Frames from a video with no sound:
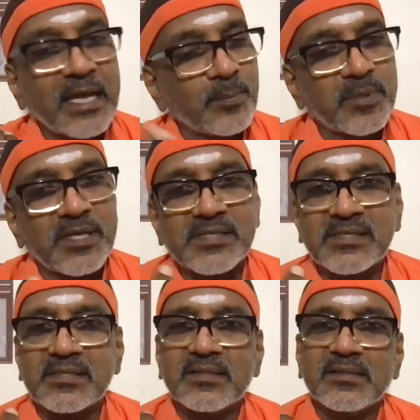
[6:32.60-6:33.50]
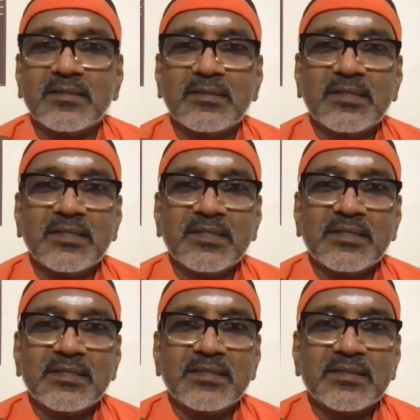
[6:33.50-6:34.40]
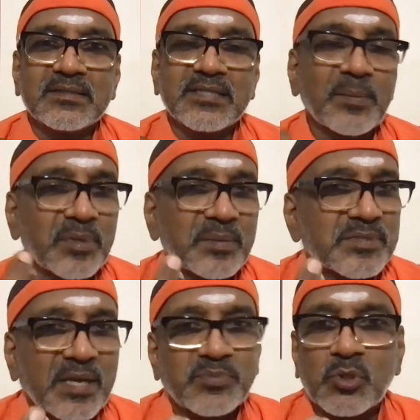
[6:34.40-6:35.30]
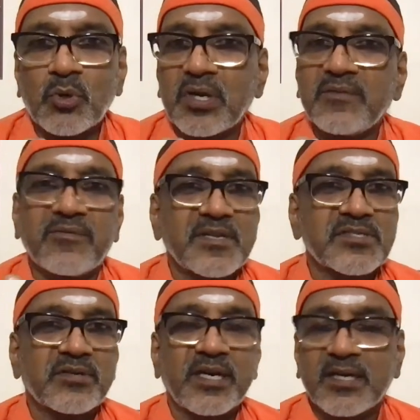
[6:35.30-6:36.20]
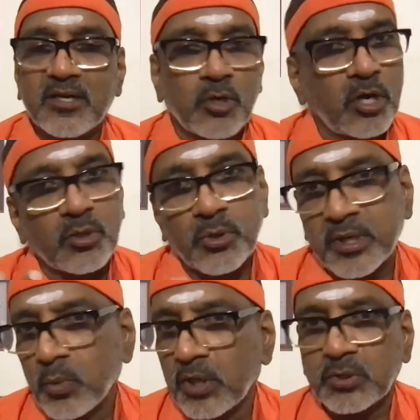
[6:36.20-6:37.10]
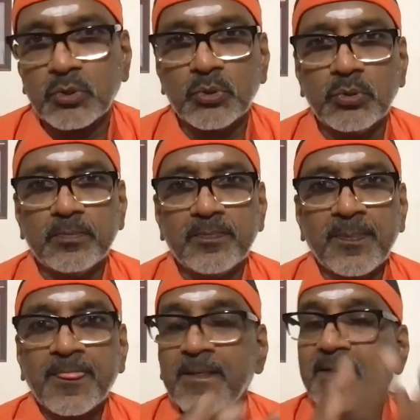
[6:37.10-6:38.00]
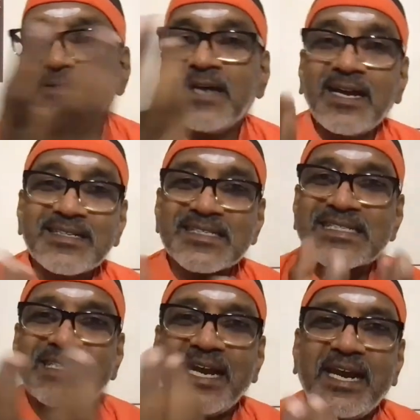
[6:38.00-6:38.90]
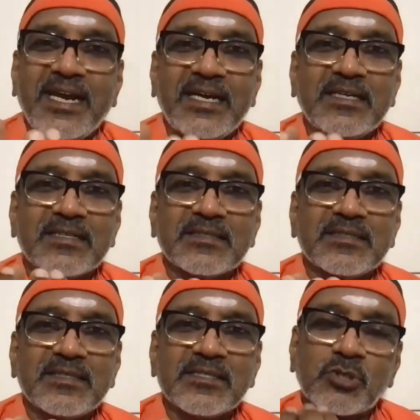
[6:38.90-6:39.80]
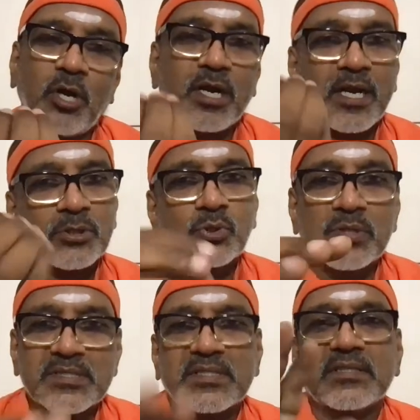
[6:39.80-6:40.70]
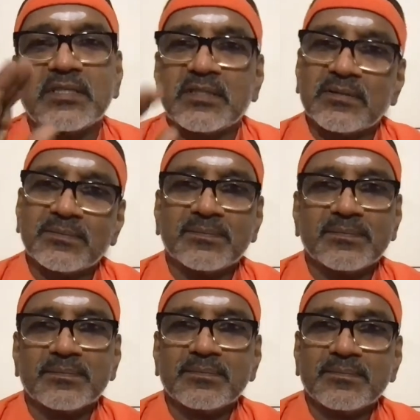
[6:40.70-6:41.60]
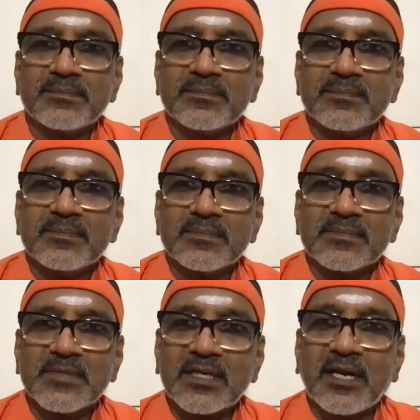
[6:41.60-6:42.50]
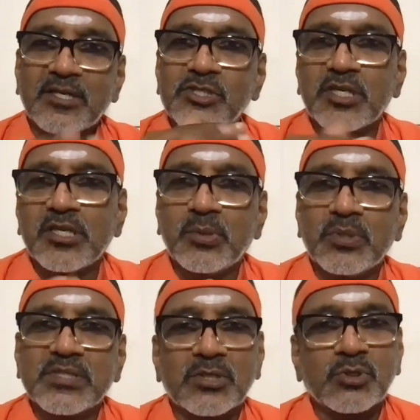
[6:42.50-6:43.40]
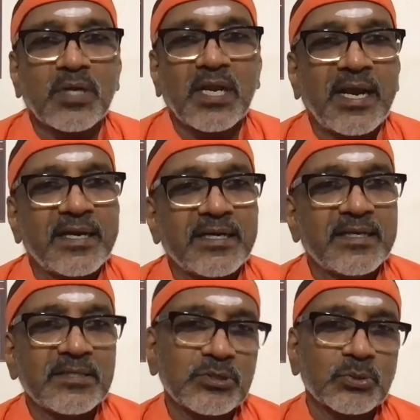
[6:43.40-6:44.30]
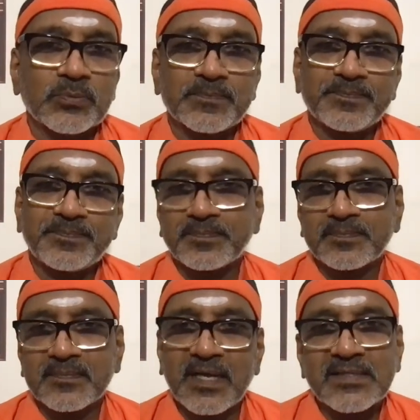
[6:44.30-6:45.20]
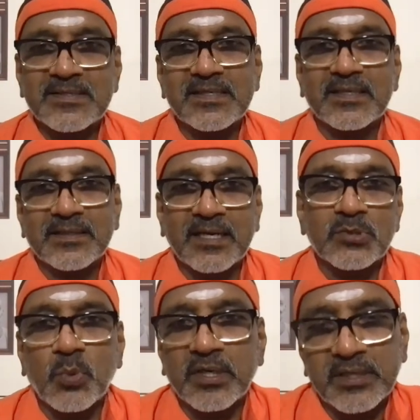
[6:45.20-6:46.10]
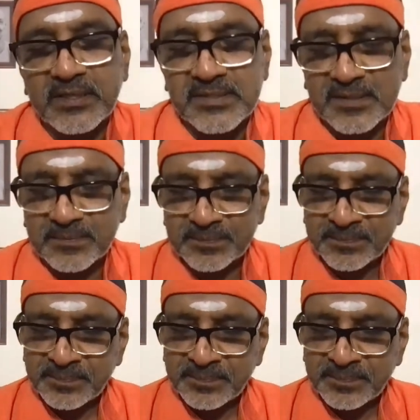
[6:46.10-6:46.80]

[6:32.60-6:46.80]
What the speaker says: helpless, sometimes absolutely frustrated, not knowing what to do. That state is called Arjuna Sthiti, the condition in which Arjuna landed into. That is what it is.